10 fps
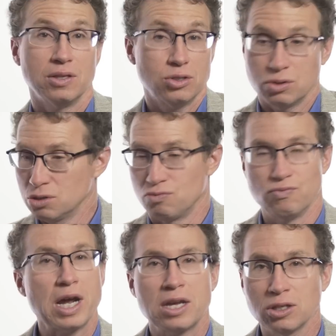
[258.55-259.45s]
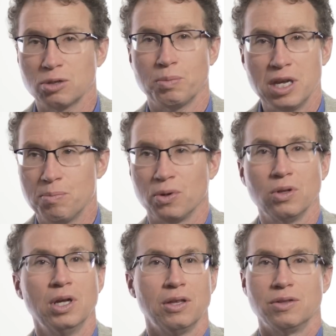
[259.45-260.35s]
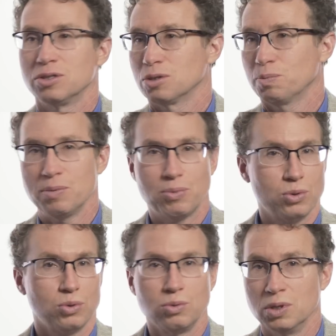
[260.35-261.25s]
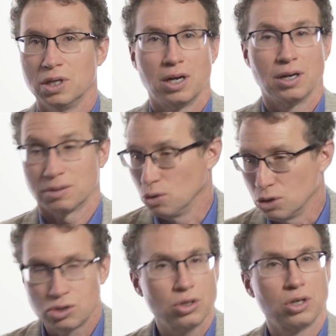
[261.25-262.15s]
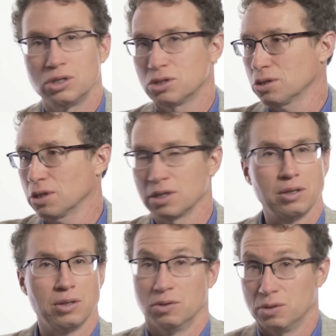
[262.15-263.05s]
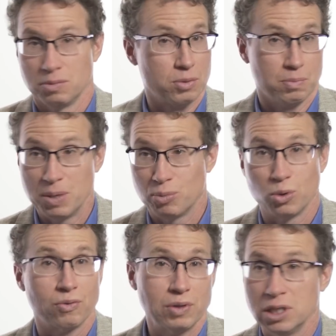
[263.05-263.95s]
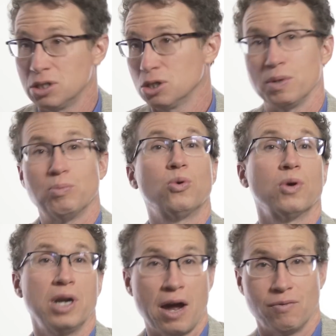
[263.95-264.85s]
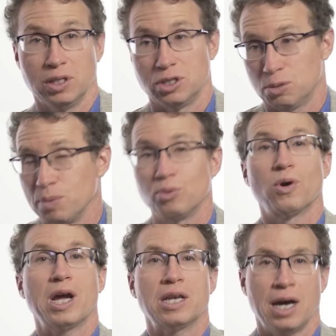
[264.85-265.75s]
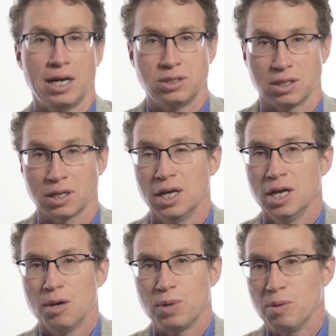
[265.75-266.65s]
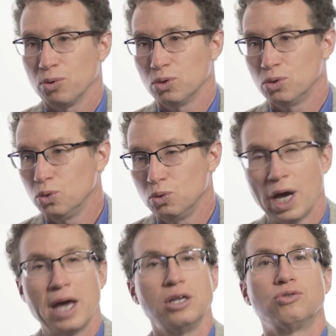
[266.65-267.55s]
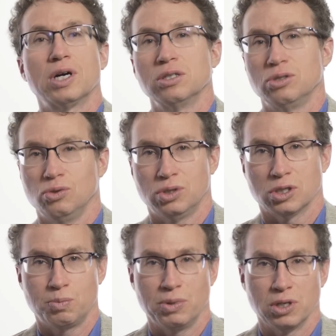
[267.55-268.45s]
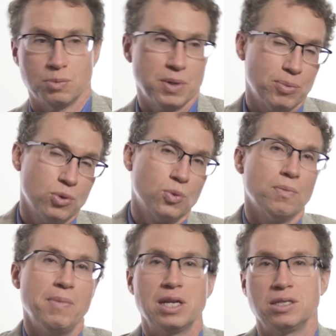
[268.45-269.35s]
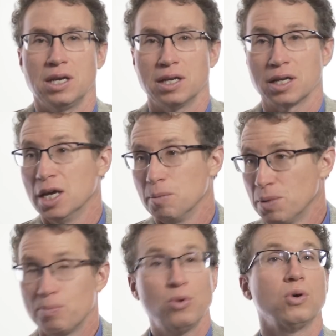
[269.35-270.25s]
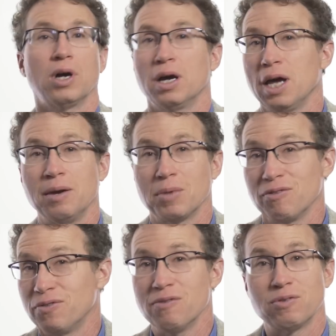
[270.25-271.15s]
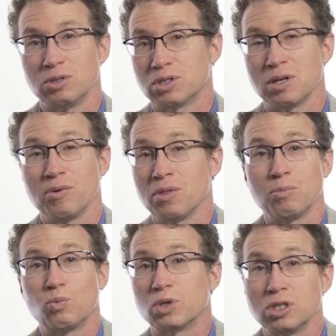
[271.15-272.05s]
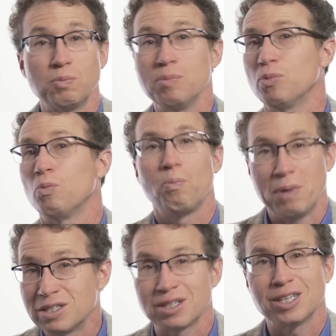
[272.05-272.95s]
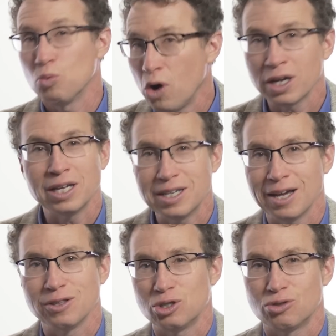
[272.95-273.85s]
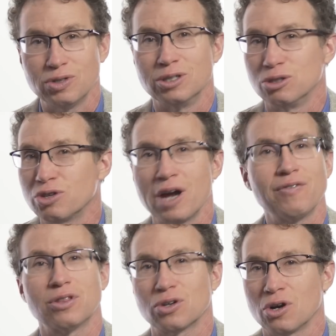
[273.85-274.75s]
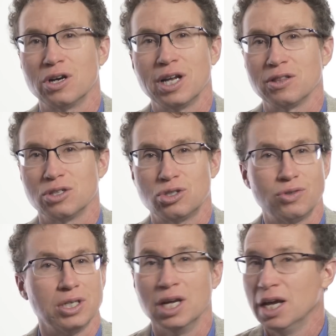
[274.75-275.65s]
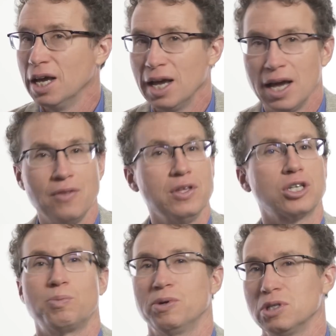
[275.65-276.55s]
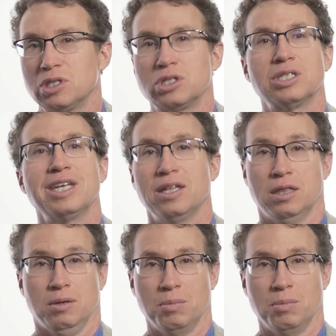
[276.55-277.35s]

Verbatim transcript: These are just regular people. These are people who go to church. They're, they're people who are religious, people who are not religious, people who are agnostic, people who had a drug-induced experience, people who were meditating, people who, and my favorite, some of them were just people basically walking down the street or driving their car down the street, and the experience just hit them.